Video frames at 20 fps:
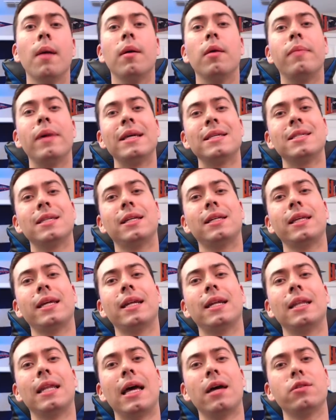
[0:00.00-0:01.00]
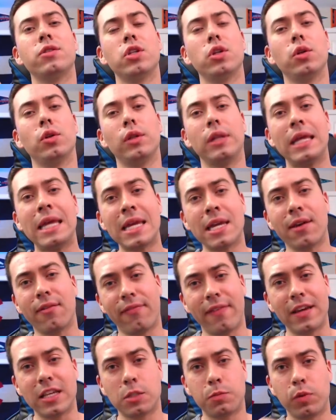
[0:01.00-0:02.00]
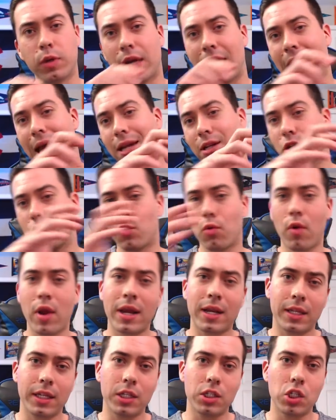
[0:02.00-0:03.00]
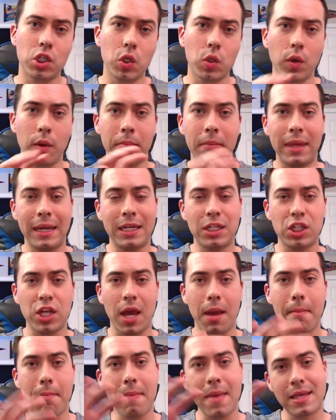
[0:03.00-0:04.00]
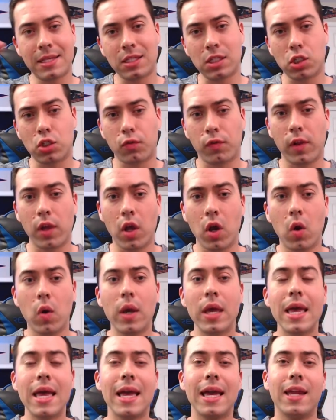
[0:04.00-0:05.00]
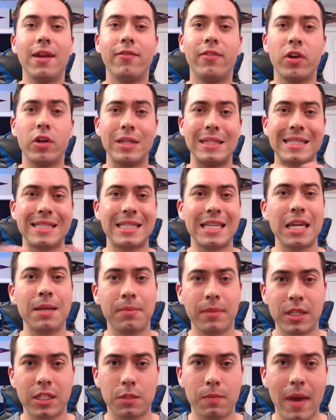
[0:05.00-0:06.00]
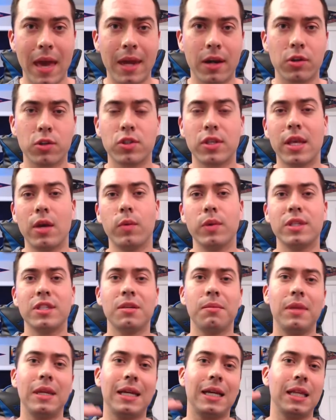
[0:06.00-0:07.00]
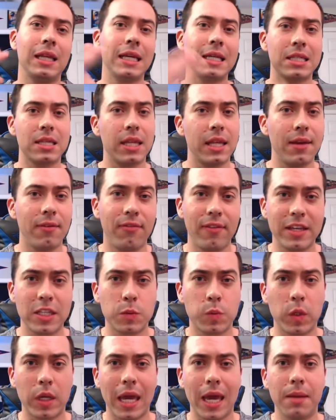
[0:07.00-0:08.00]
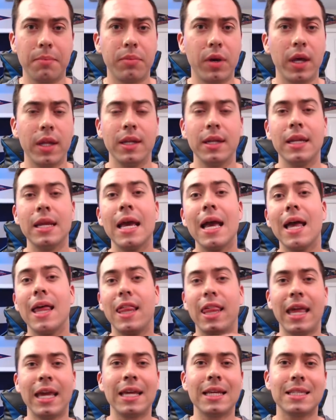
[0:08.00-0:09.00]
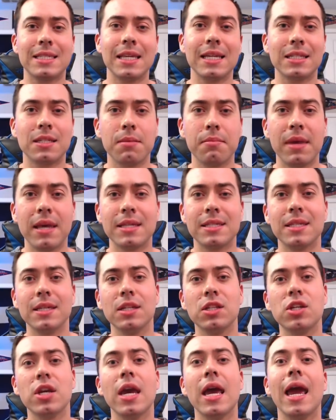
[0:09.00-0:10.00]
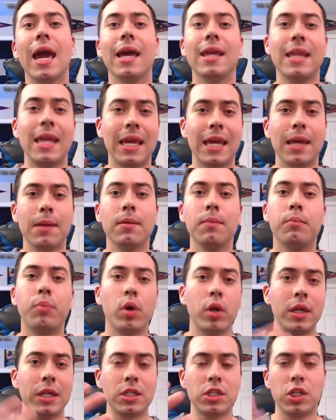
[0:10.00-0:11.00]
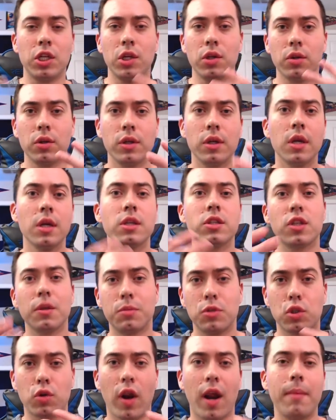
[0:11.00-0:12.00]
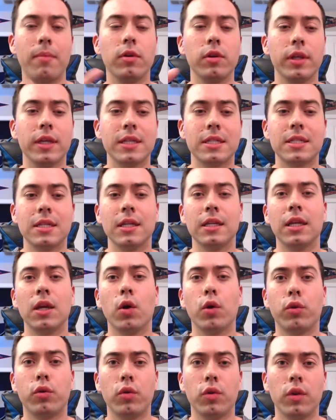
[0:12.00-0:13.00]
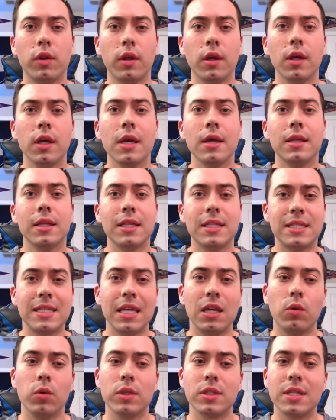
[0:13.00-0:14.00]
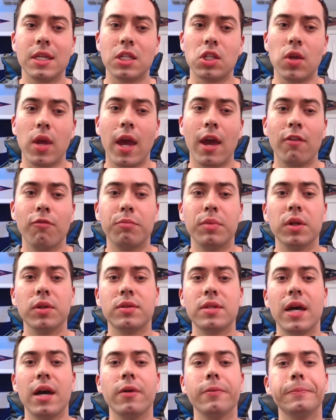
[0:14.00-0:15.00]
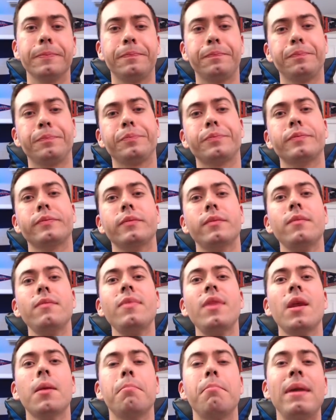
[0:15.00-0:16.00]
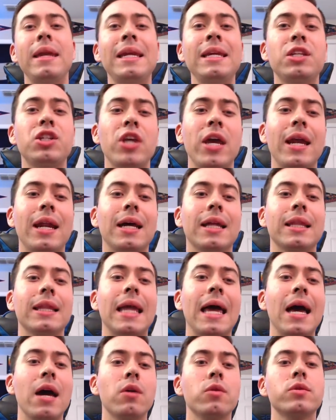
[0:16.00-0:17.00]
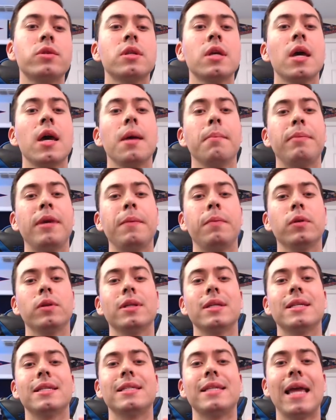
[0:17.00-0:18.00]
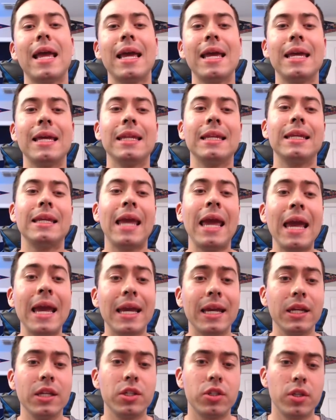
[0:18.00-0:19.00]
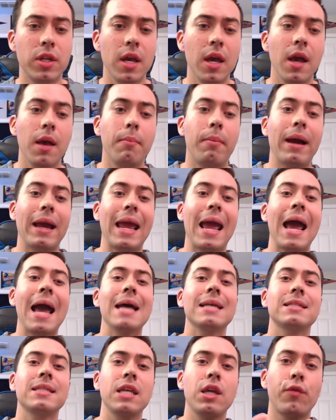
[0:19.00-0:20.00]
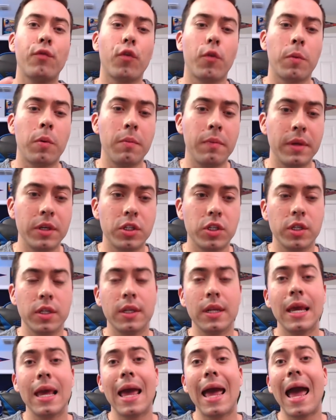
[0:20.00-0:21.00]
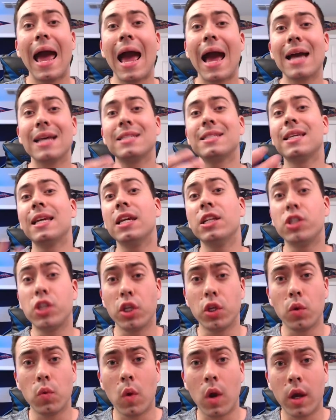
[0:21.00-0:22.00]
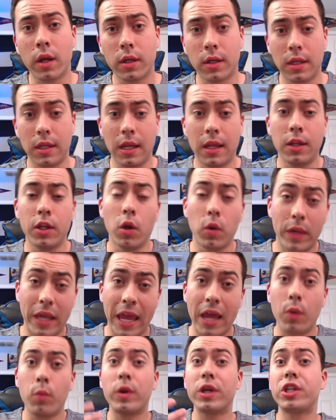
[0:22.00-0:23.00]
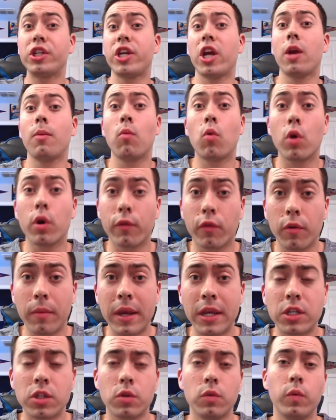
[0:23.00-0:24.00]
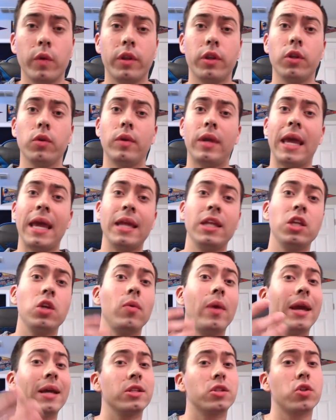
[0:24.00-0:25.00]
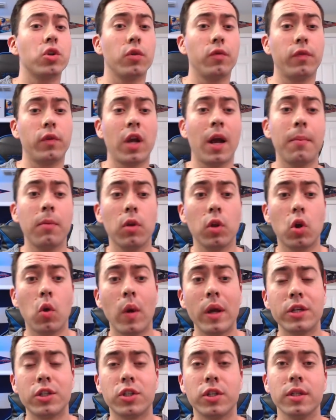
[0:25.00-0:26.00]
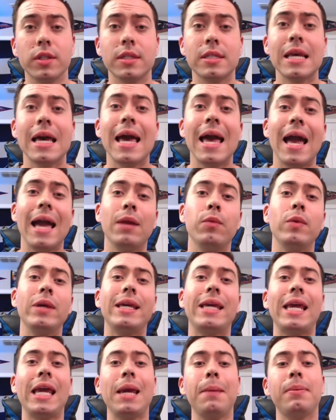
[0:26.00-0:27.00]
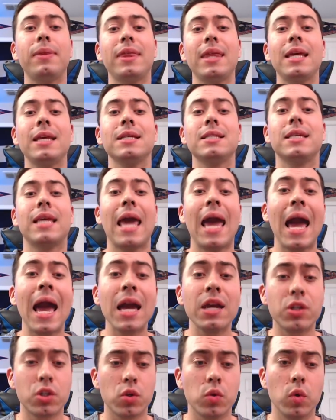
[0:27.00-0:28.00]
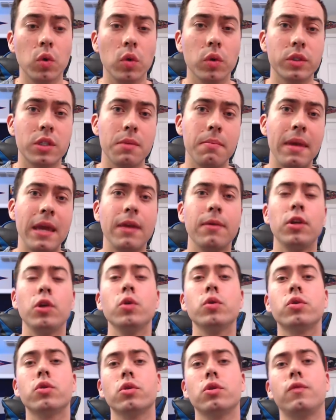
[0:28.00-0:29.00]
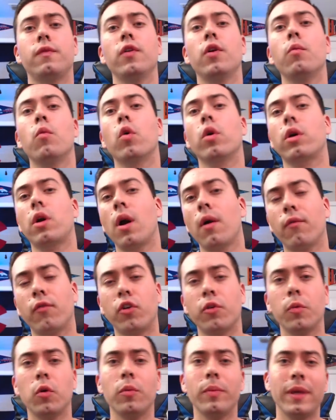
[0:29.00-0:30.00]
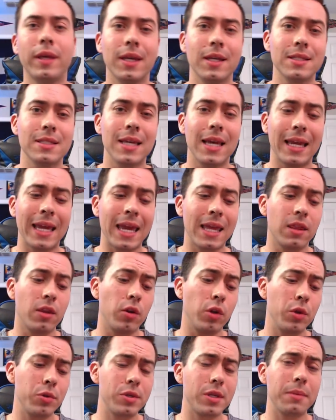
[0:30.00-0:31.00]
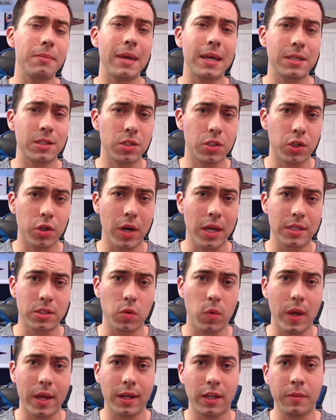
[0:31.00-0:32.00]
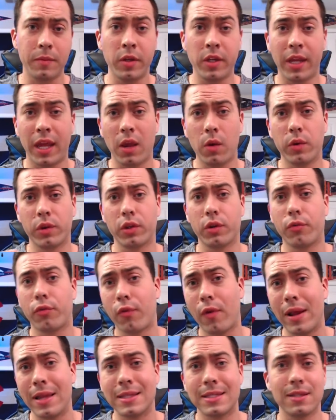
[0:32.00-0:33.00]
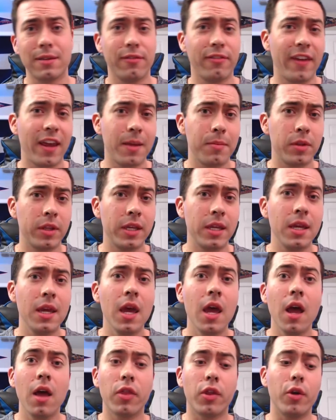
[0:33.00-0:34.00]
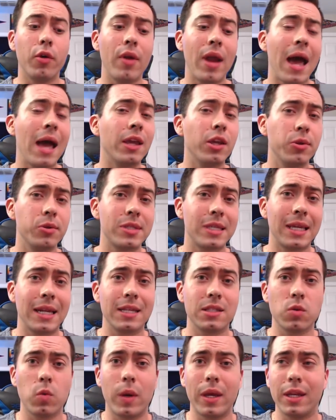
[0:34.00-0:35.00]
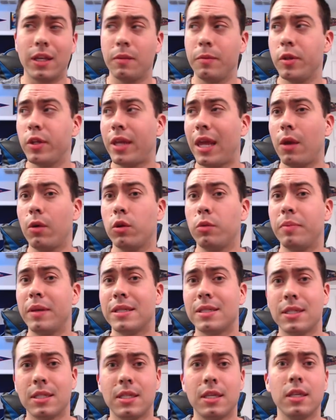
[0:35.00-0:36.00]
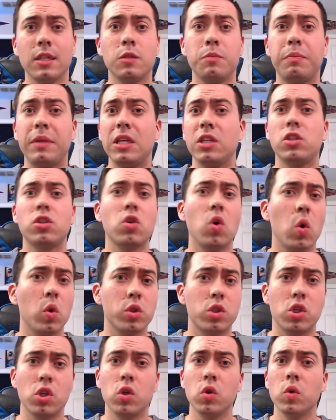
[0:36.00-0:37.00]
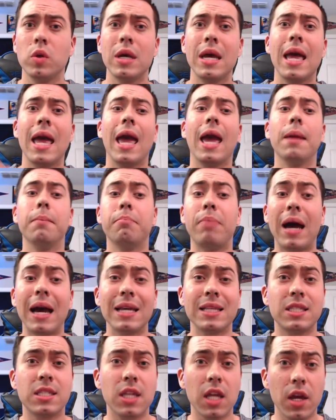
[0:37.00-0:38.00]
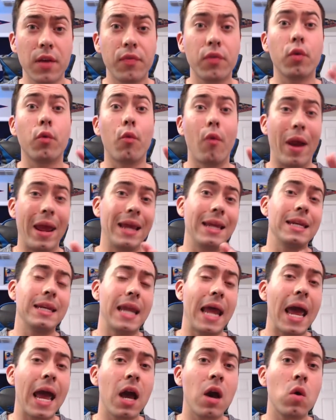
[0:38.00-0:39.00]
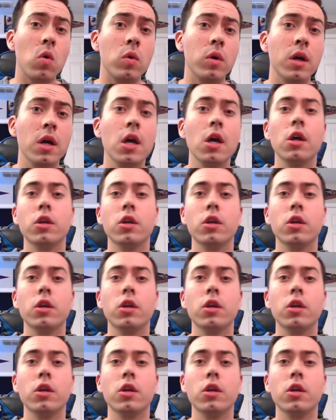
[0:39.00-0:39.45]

But basically it allows you to link a Facebook ad directly to a ManyChat message flow in a very seamless manner, so that when somebody clicks on that Facebook ad button, they get sent a message and they get put into your subscriber list and go through the sequence that you have built out. ManyChat allows people to stay engaged by asking for permission, asking, do you want, you know, can we share more information with you? Can you answer a couple of questions? And we keep things casual to make users feel more comfortable, because again, they're using Messenger as a way to communicate with their friends and family. They're not using it as a way to communicate with businesses, be sold to, and buy stuff right now.